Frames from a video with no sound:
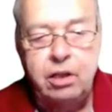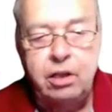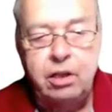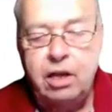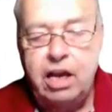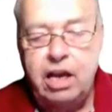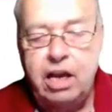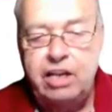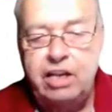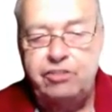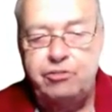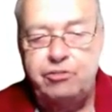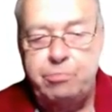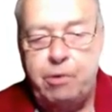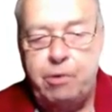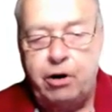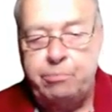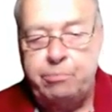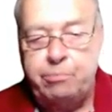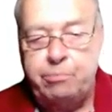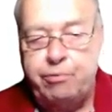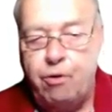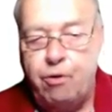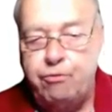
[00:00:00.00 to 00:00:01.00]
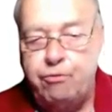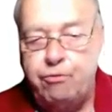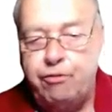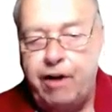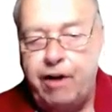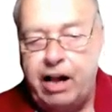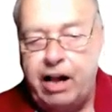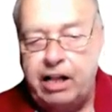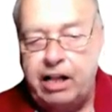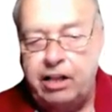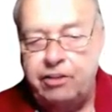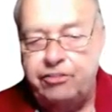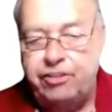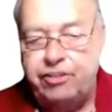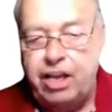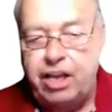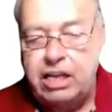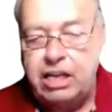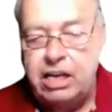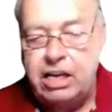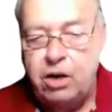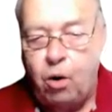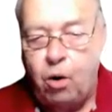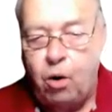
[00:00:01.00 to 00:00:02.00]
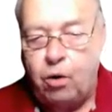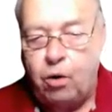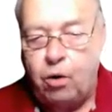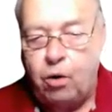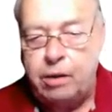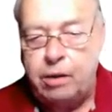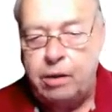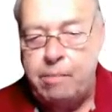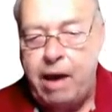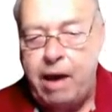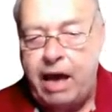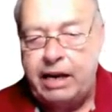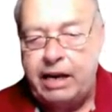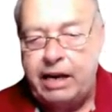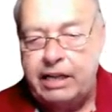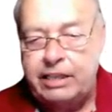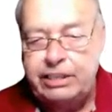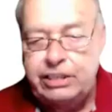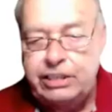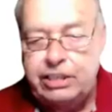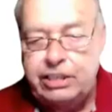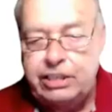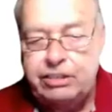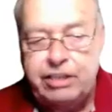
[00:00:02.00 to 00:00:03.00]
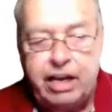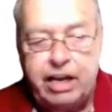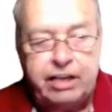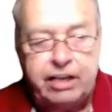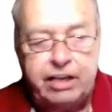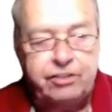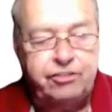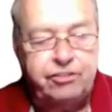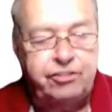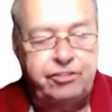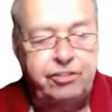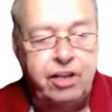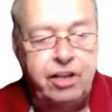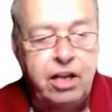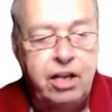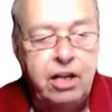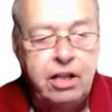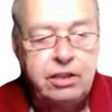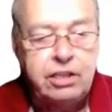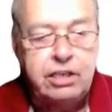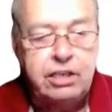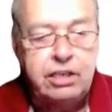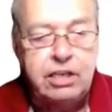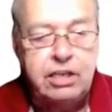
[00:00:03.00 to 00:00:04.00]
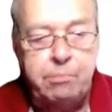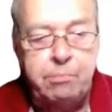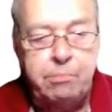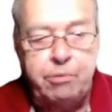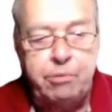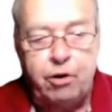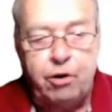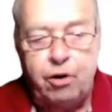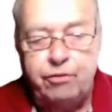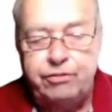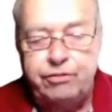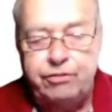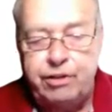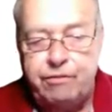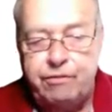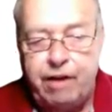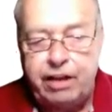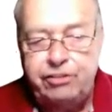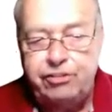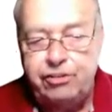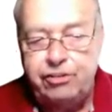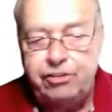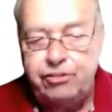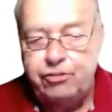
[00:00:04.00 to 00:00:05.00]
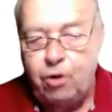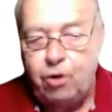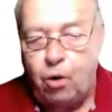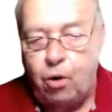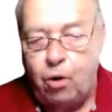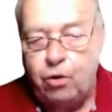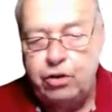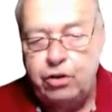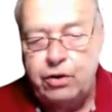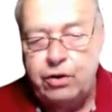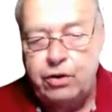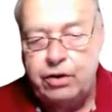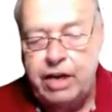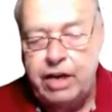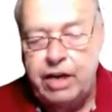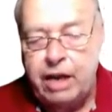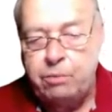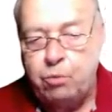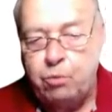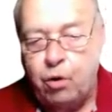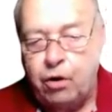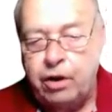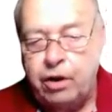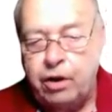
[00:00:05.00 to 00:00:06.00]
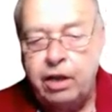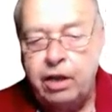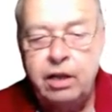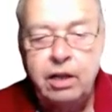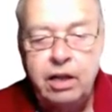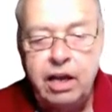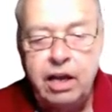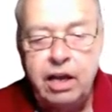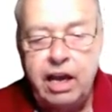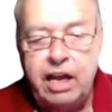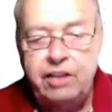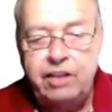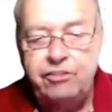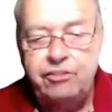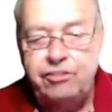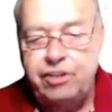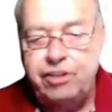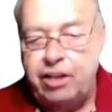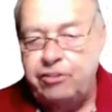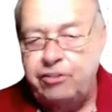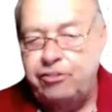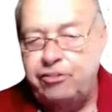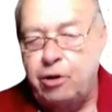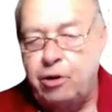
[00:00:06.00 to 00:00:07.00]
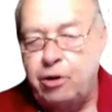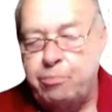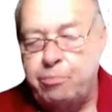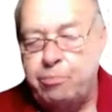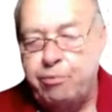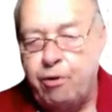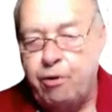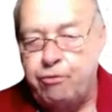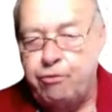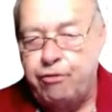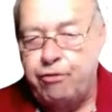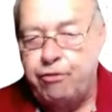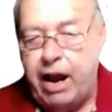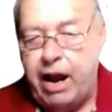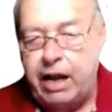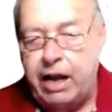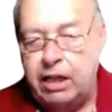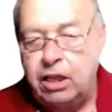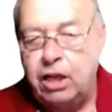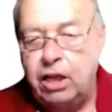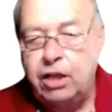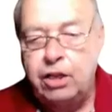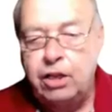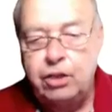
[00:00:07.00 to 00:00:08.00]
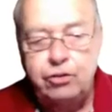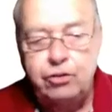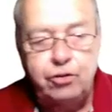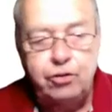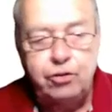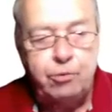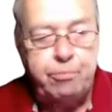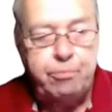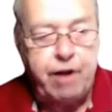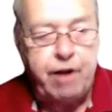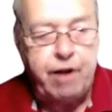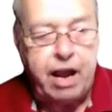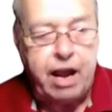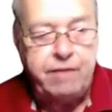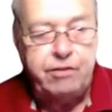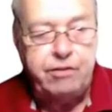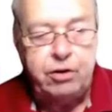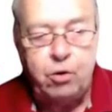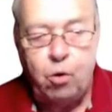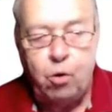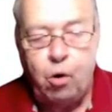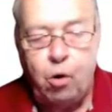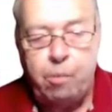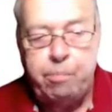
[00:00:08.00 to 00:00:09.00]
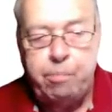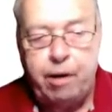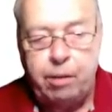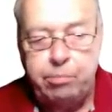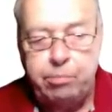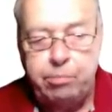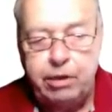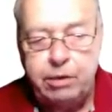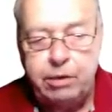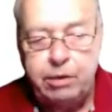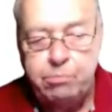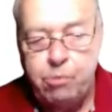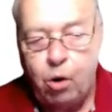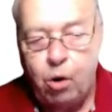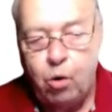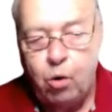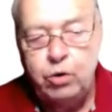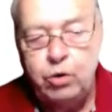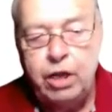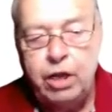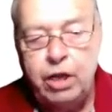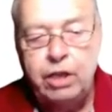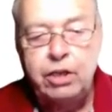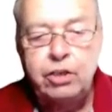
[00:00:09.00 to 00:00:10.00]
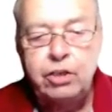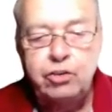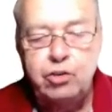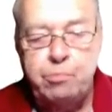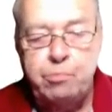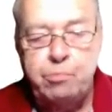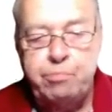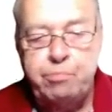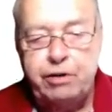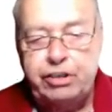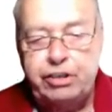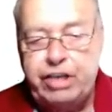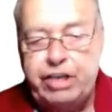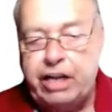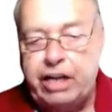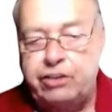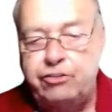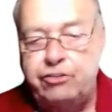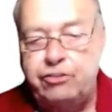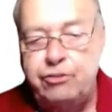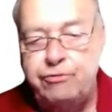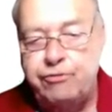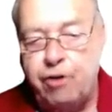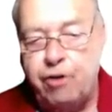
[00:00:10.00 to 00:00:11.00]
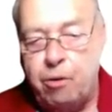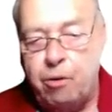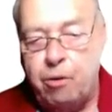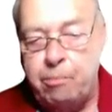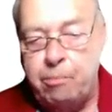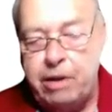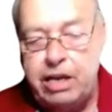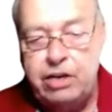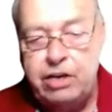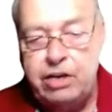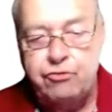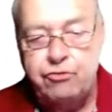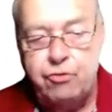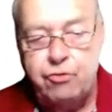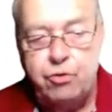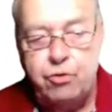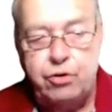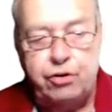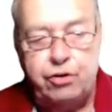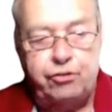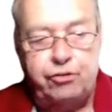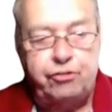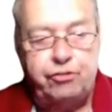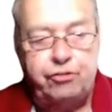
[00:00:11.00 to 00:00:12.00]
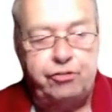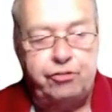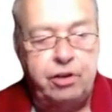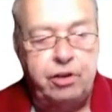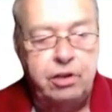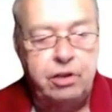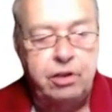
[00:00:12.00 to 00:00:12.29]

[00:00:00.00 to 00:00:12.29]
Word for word: A smart profile setting automatically detects the number of devices on your network and sets your profile to private or public mode to protect you from intruders.